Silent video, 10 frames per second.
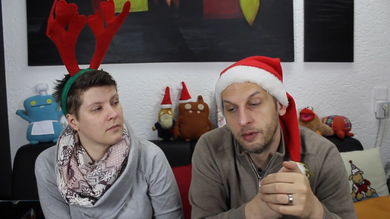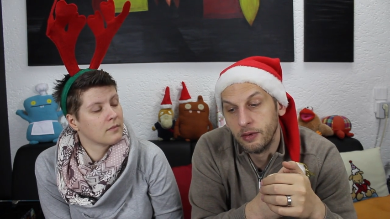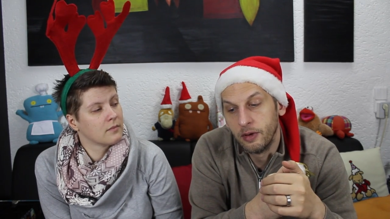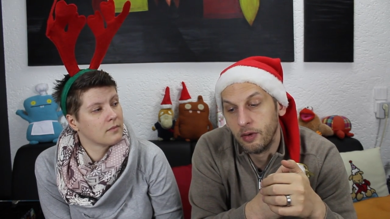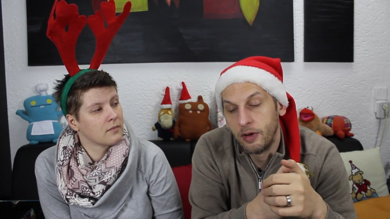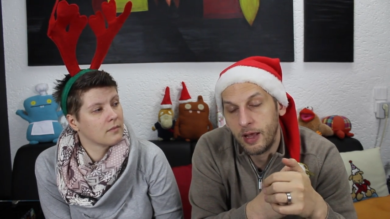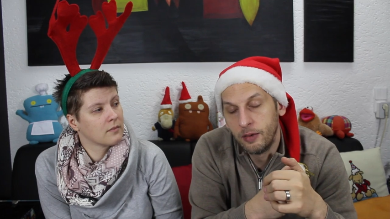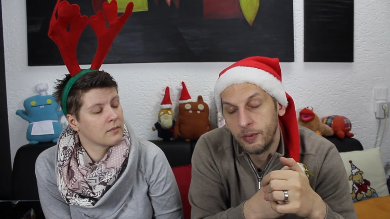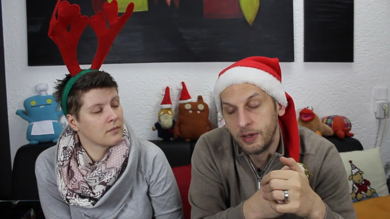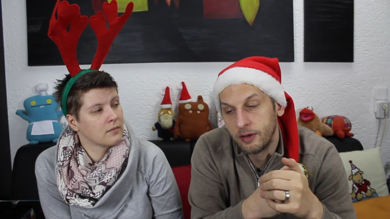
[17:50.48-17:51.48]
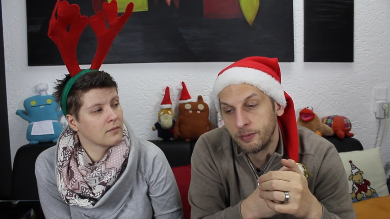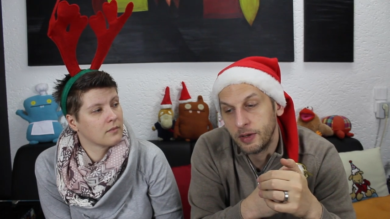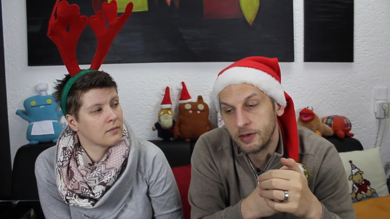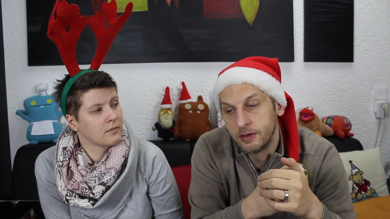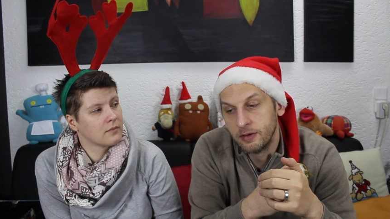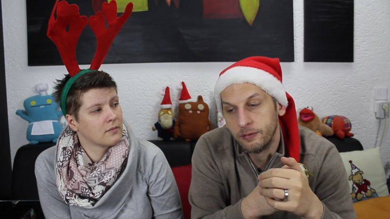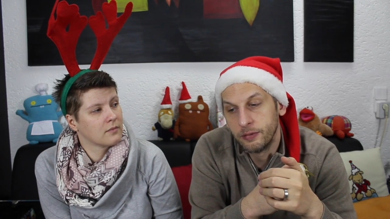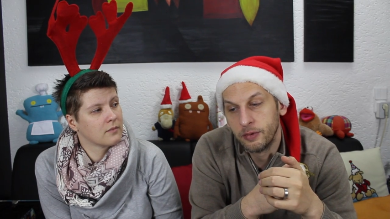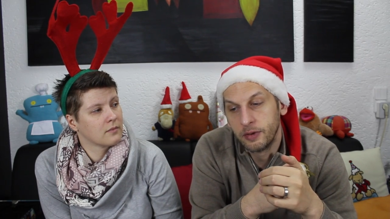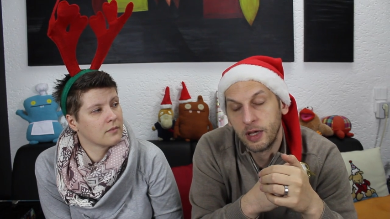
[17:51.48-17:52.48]
Speaker 1: uh, Halloween expansion
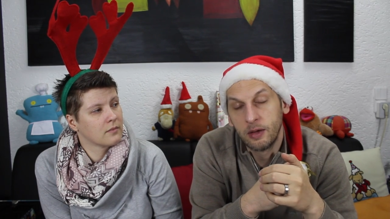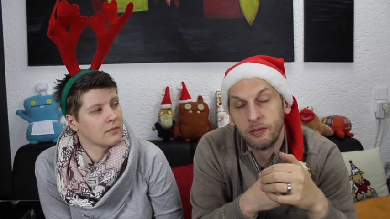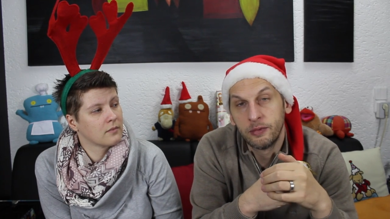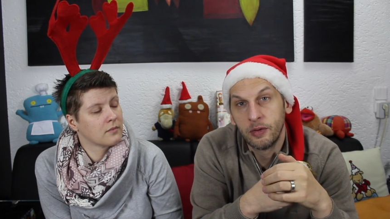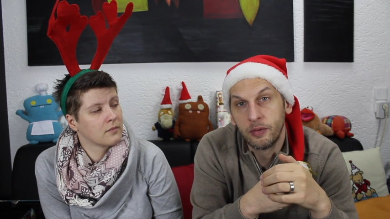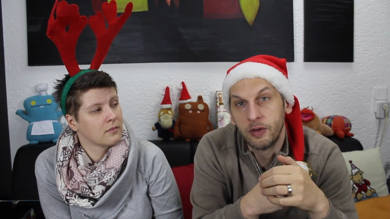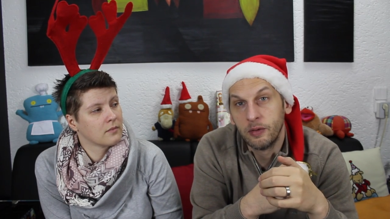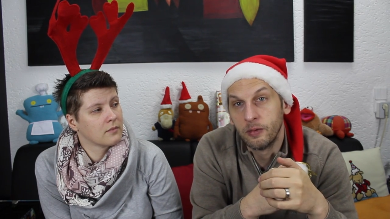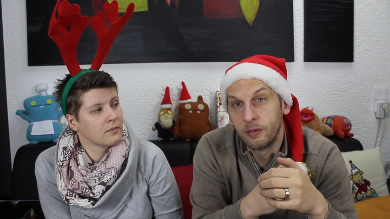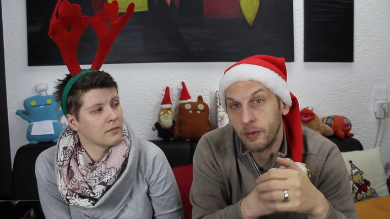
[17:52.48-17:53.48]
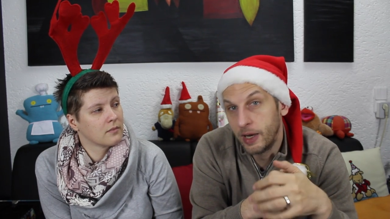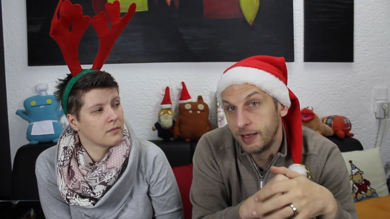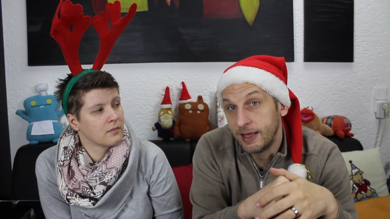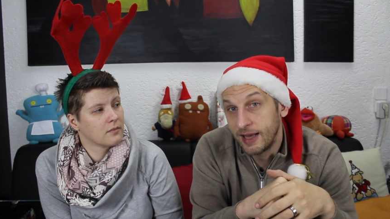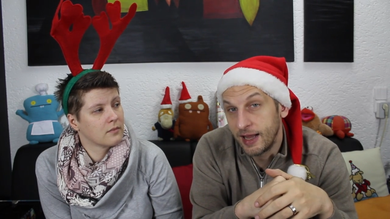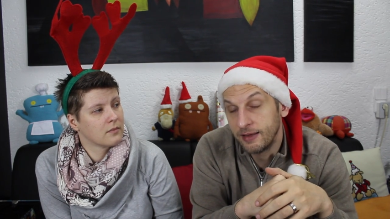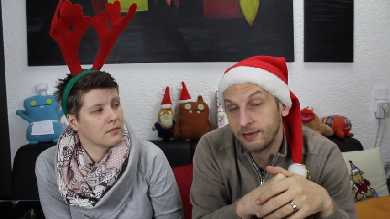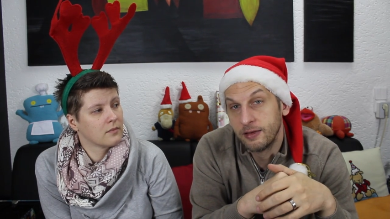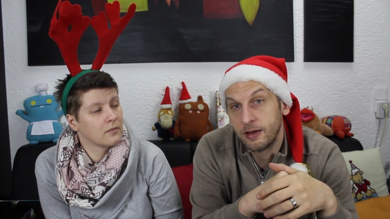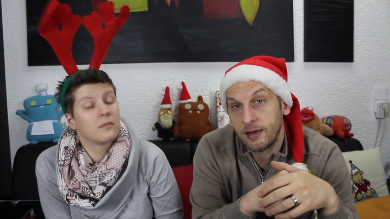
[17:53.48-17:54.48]
for King of Tokyo greatly
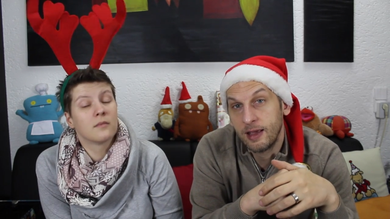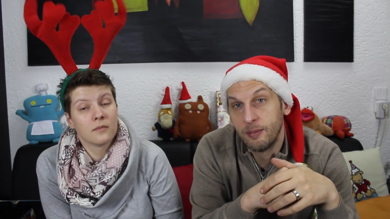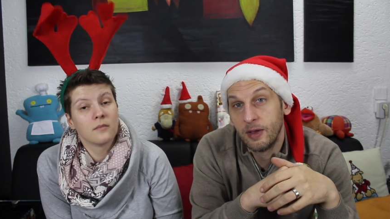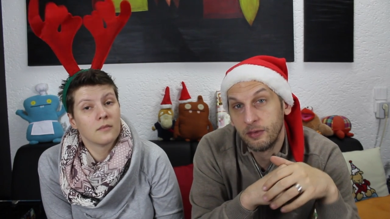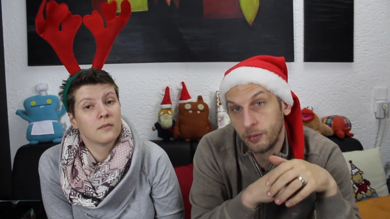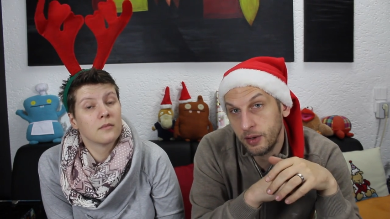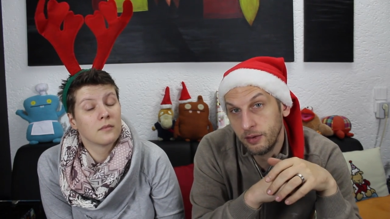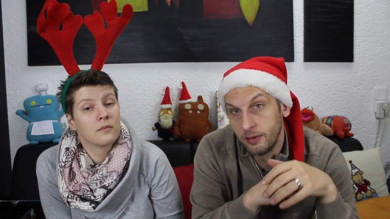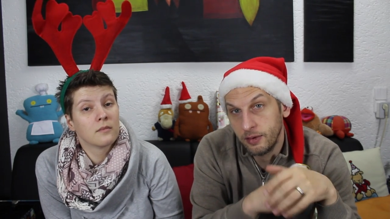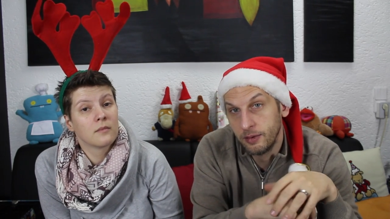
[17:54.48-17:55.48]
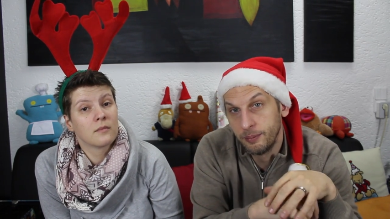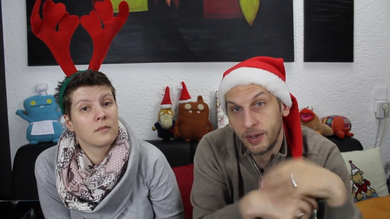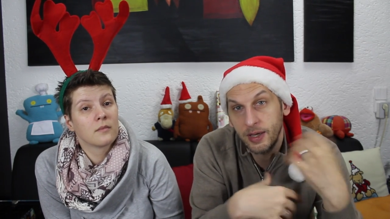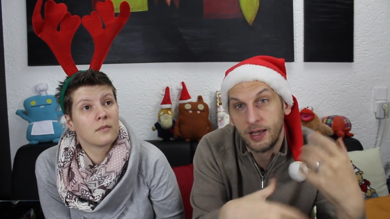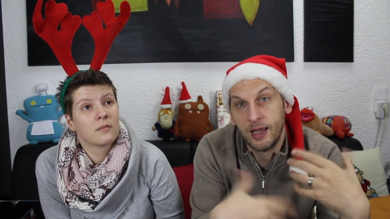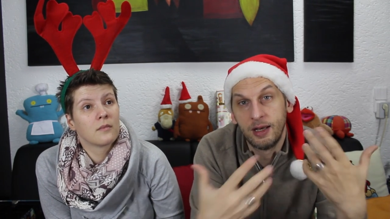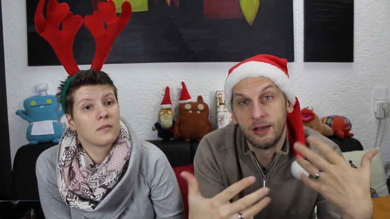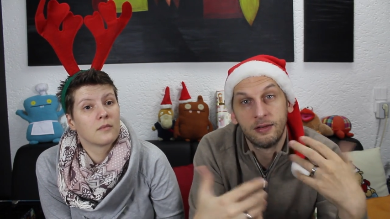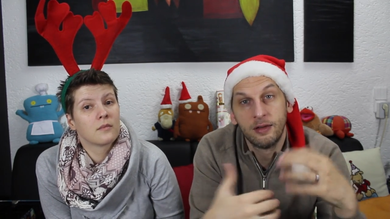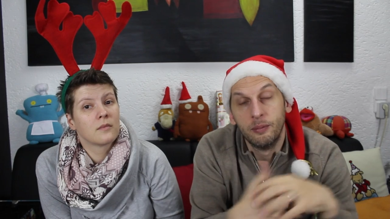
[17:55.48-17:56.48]
enhanced that mm -hmm. game as well uh, by
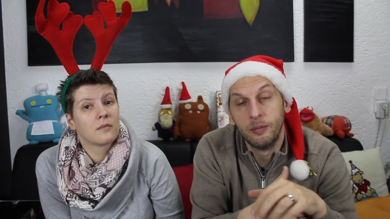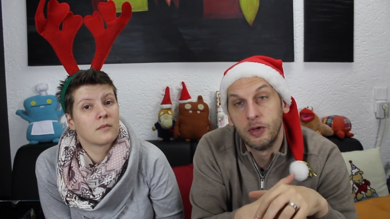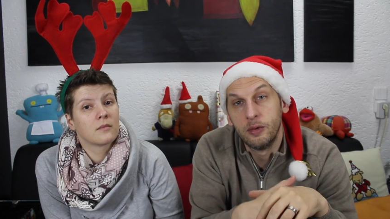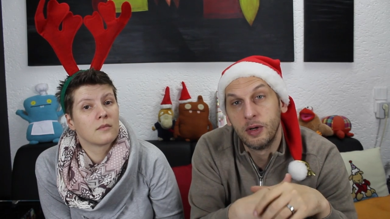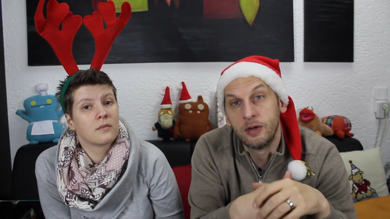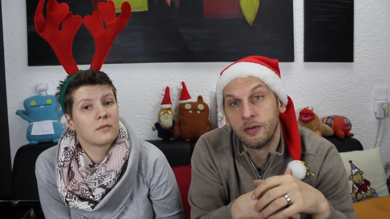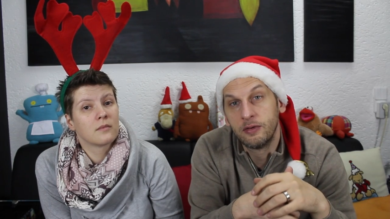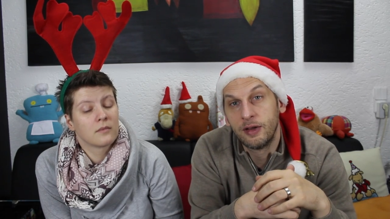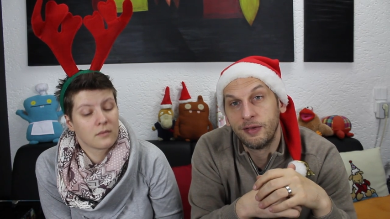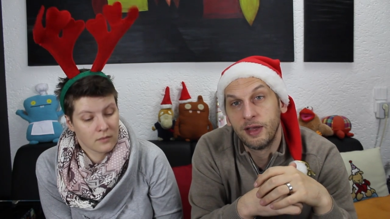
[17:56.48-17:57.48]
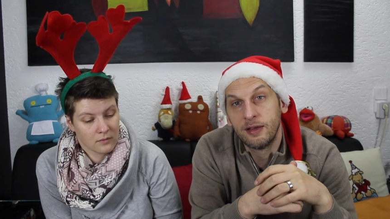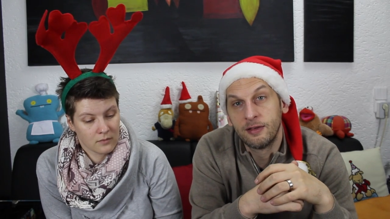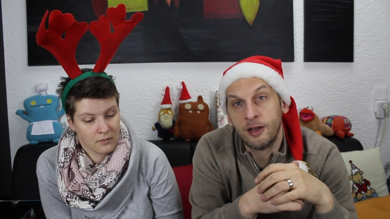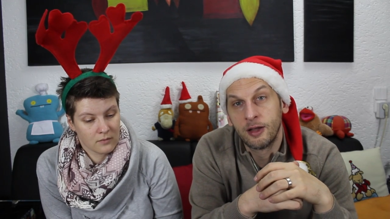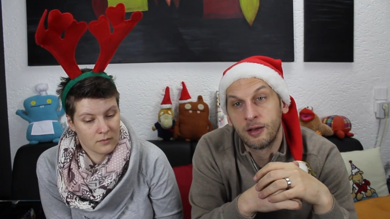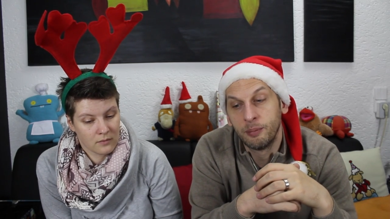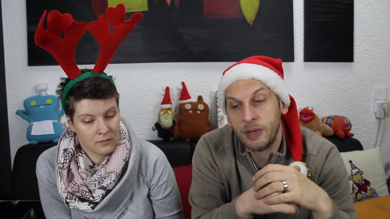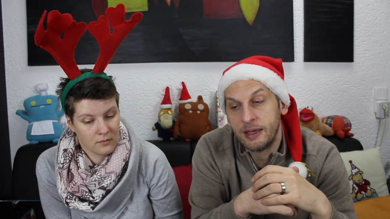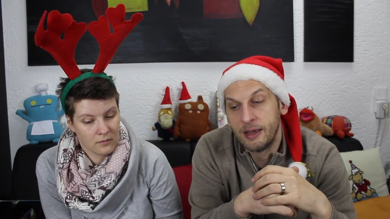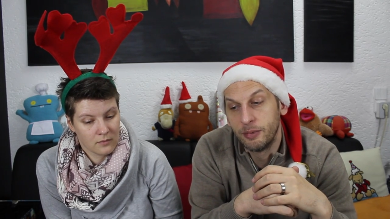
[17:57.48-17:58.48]
adding some new interesting things like
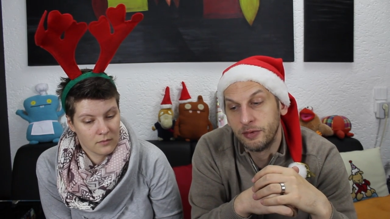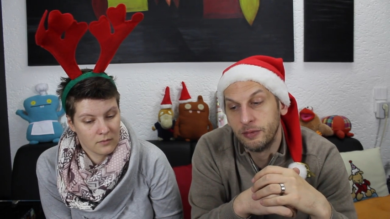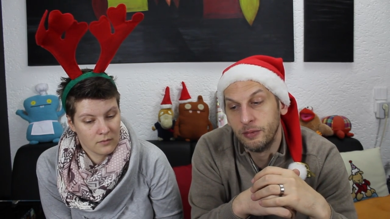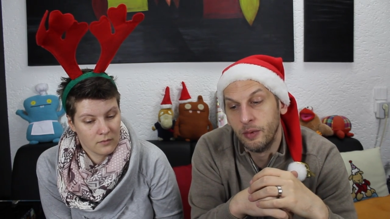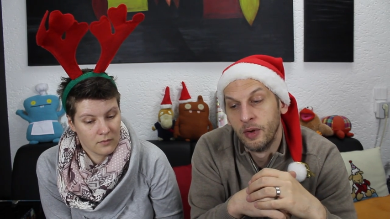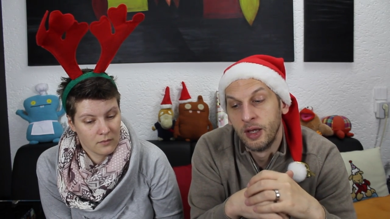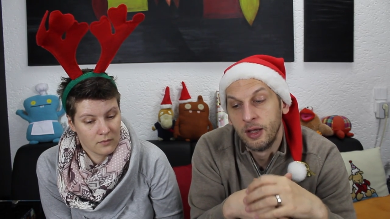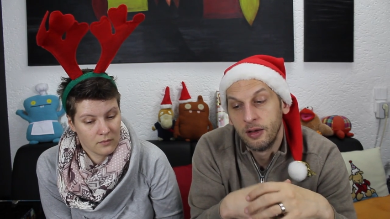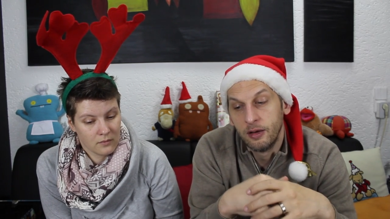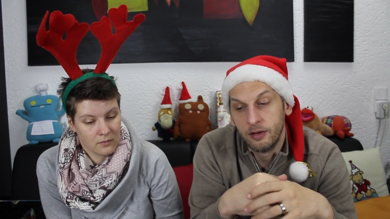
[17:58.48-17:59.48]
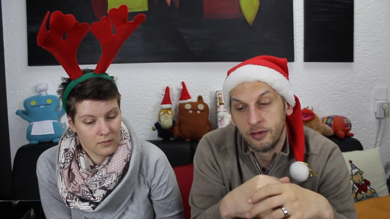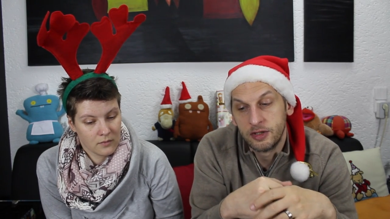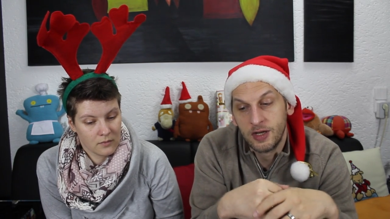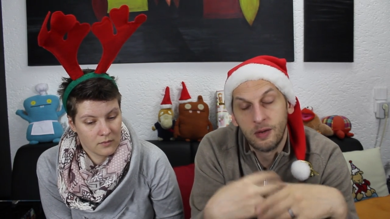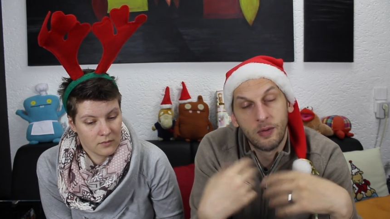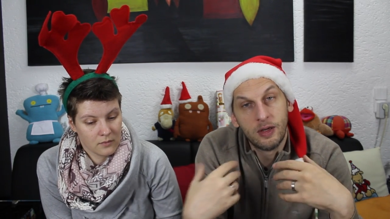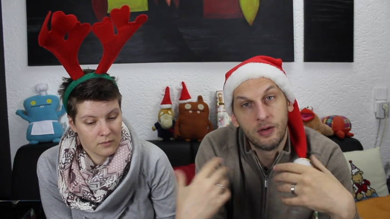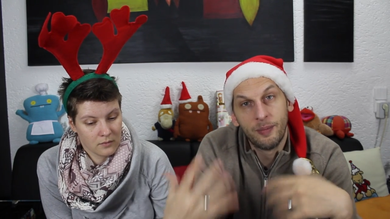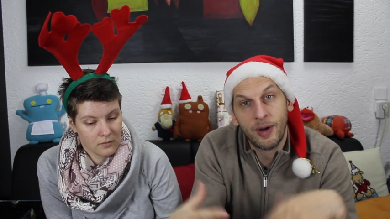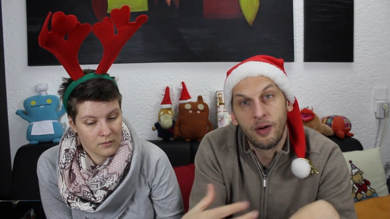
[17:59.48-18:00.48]
being able to uh, generate
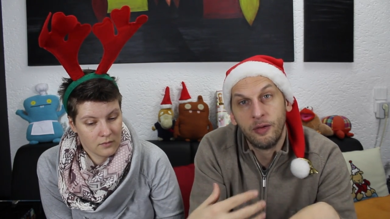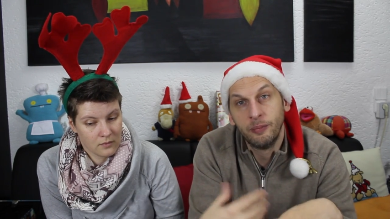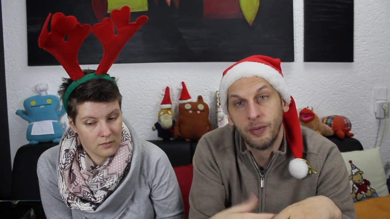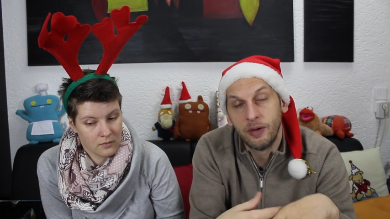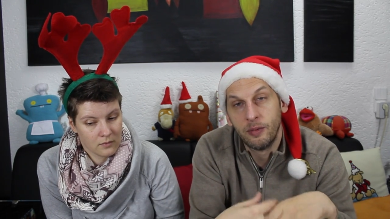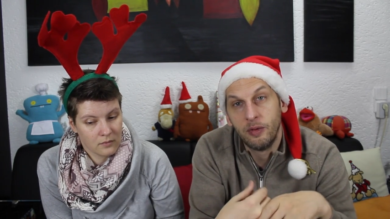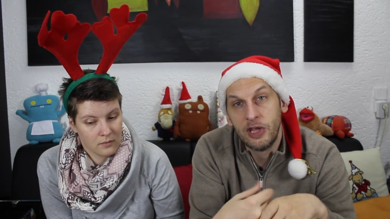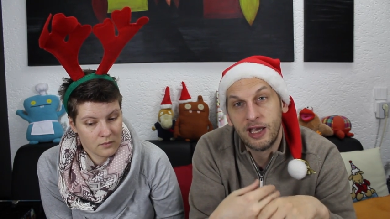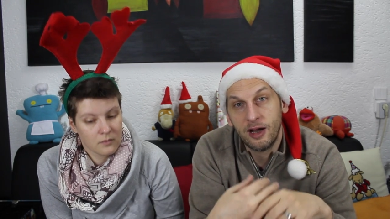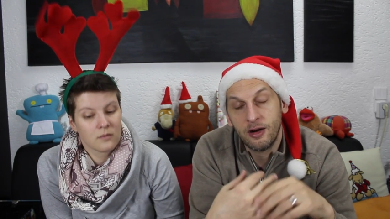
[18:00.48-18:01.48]
new powers by rolling